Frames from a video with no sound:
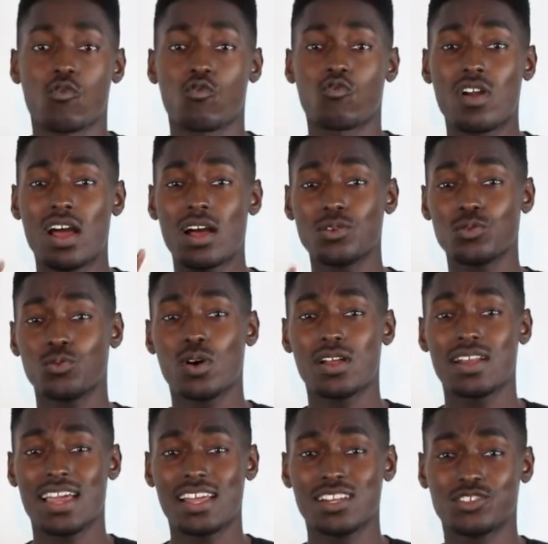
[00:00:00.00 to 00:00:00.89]
Round
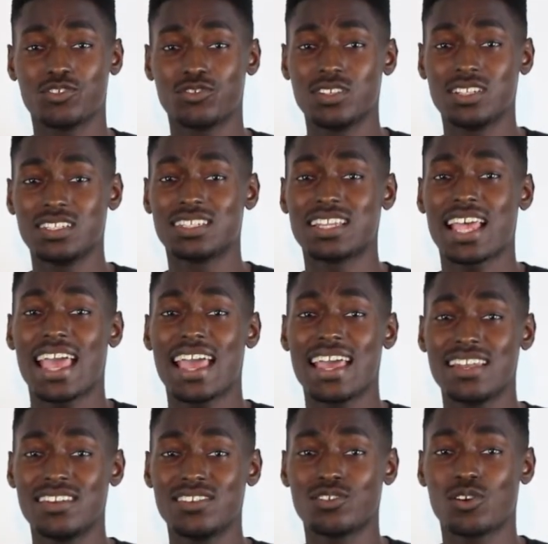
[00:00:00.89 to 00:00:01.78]
one entries
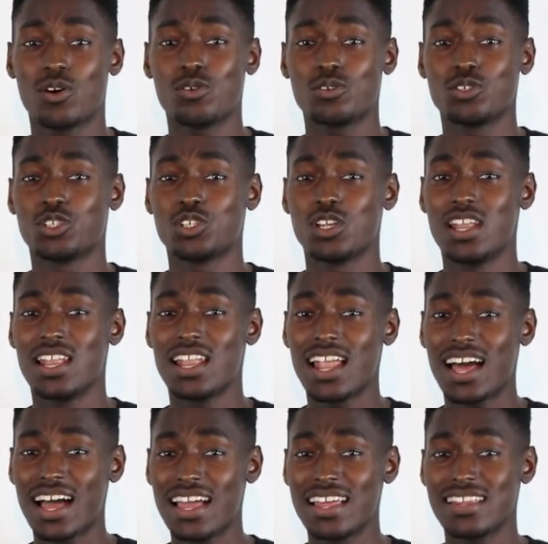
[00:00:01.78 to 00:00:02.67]
end on
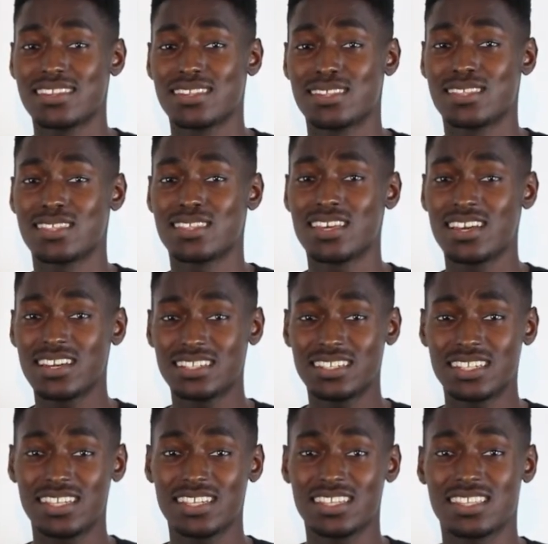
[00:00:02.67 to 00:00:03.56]
July the
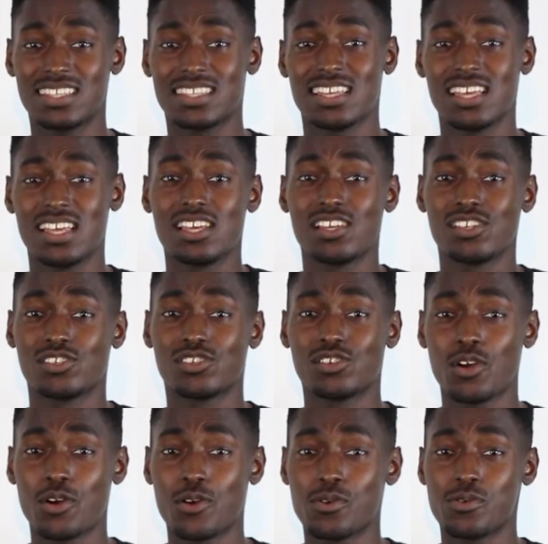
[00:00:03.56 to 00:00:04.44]
30th.
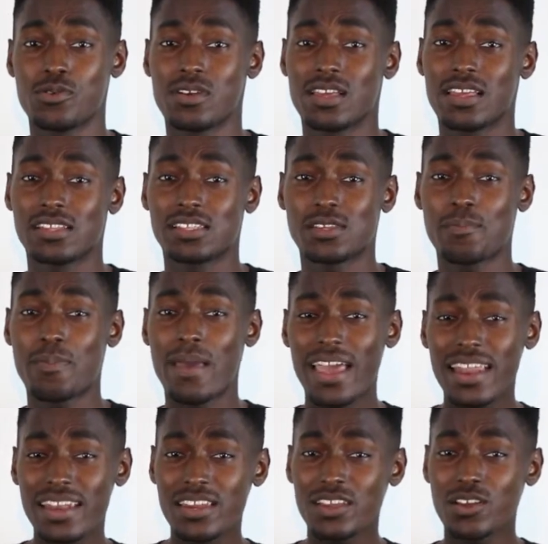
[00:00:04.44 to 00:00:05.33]
So
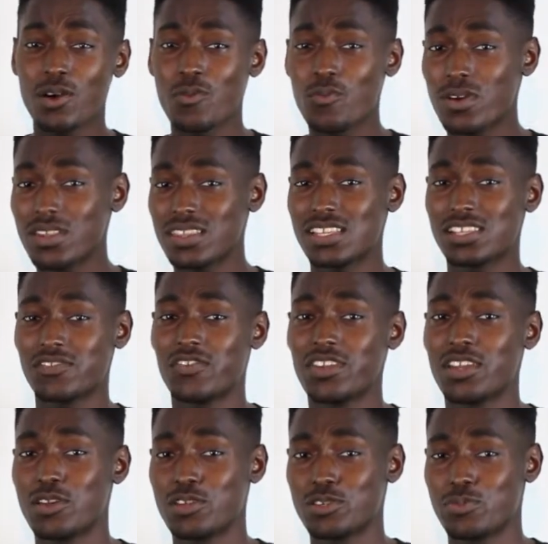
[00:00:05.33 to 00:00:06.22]
depending on when this
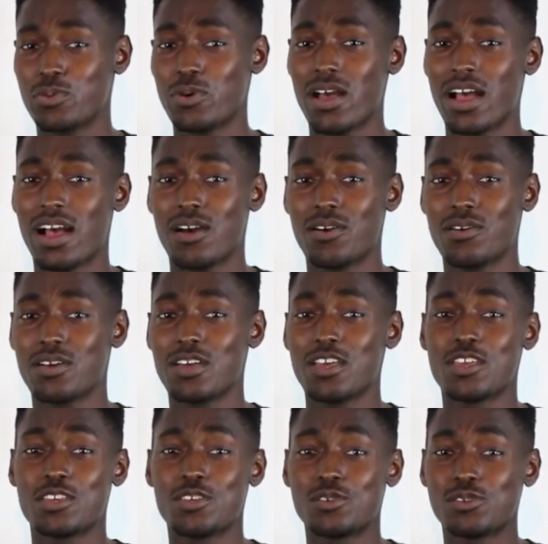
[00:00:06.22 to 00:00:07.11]
video is put
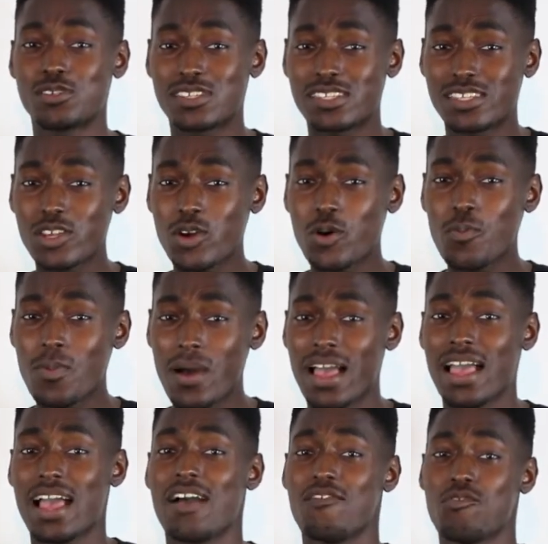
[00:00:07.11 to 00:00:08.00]
out, you still
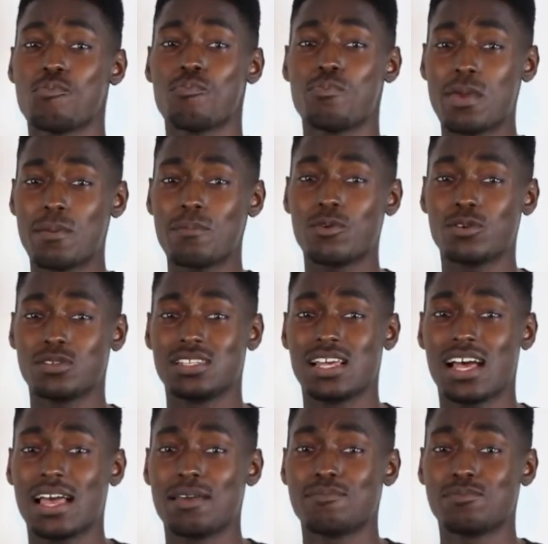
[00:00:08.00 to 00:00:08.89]
might have a bit more
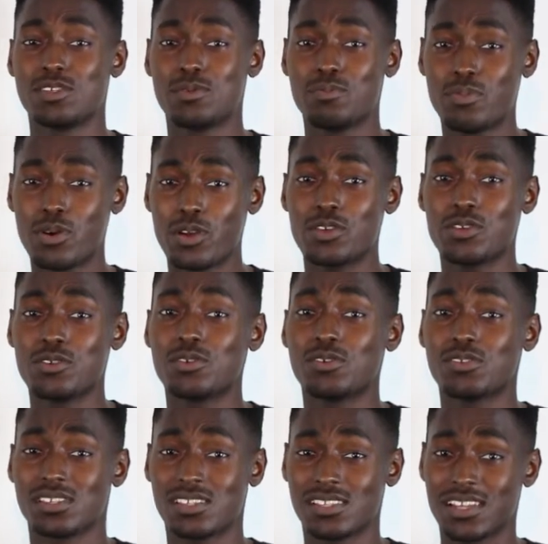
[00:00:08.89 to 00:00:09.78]
time to put
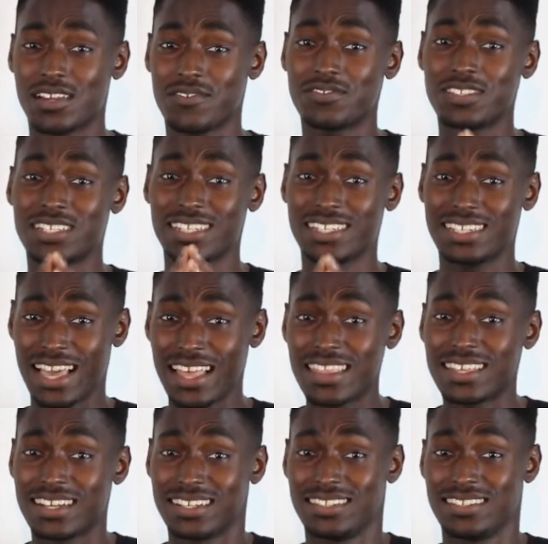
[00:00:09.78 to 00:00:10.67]
your stuff
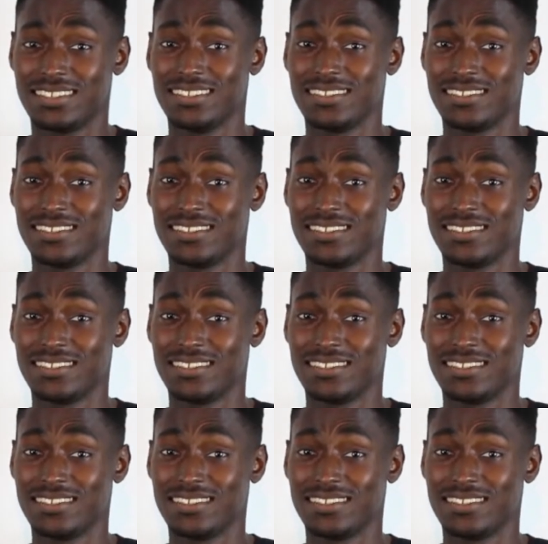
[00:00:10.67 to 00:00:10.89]
together.